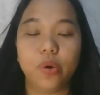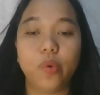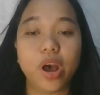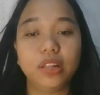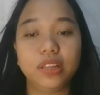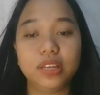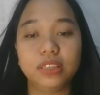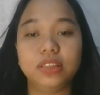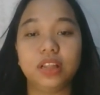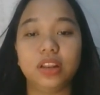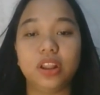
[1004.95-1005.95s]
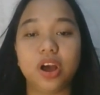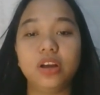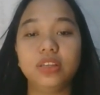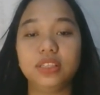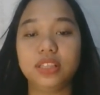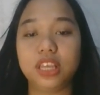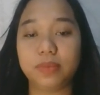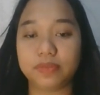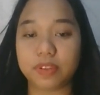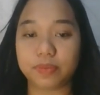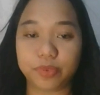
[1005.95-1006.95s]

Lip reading: what does the long sleep of the